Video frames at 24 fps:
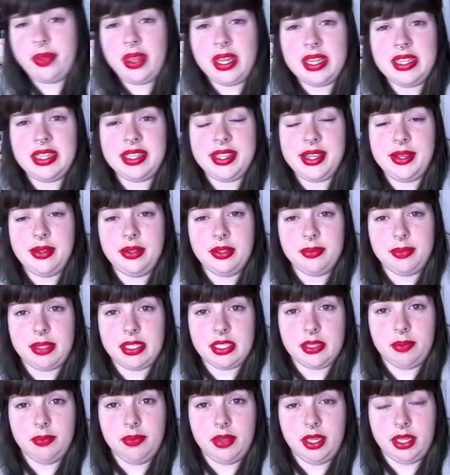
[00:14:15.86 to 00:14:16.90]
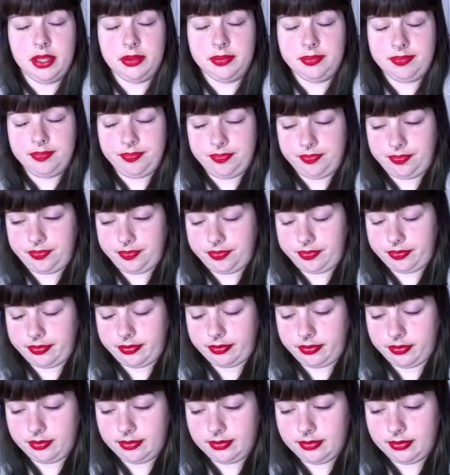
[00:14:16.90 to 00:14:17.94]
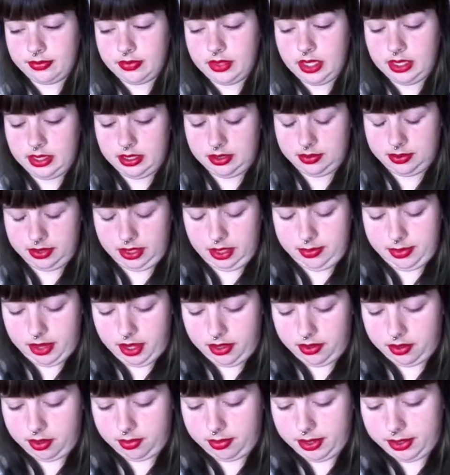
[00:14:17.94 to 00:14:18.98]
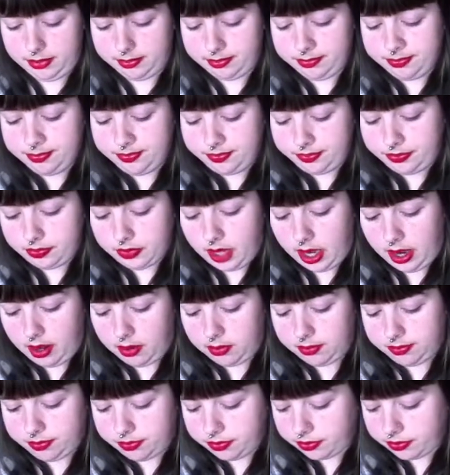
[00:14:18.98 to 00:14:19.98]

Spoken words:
Excuse me, something is really bothering me now.